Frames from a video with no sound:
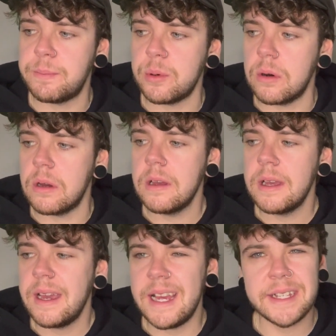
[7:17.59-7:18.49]
but
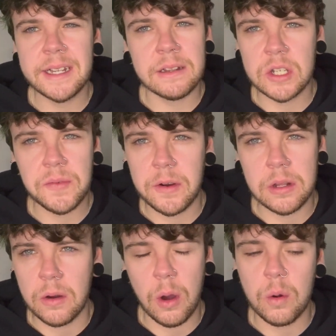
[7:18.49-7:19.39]
it didn't last very
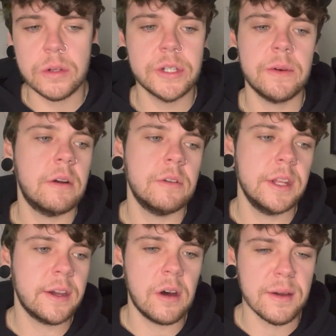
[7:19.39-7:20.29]
long at all, so I
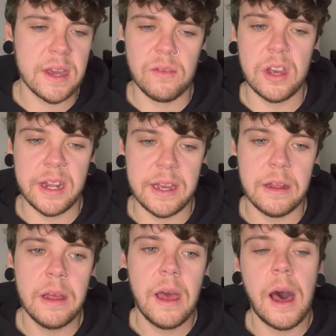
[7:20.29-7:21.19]
really can't give it an 8.